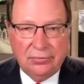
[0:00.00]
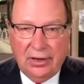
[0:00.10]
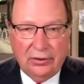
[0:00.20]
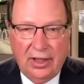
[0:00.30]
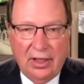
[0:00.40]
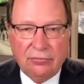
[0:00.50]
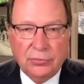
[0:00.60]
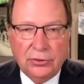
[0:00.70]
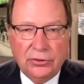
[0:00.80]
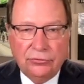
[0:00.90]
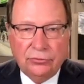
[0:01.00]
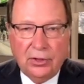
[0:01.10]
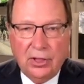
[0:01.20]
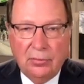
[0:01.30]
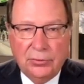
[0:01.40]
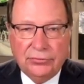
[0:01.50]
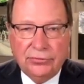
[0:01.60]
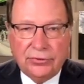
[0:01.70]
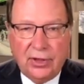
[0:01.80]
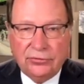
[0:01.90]
I don't know, half million uh,
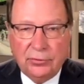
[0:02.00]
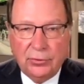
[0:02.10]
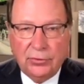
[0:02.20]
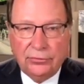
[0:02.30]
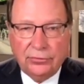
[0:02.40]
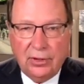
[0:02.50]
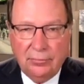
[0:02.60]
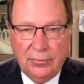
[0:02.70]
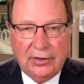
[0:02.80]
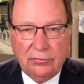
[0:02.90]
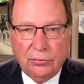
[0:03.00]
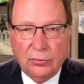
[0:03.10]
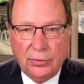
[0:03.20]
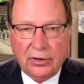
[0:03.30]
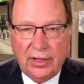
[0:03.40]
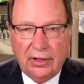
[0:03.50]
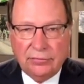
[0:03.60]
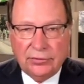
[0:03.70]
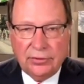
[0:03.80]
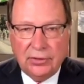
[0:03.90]
business customers, uh, many of whom are going to have
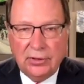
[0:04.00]
to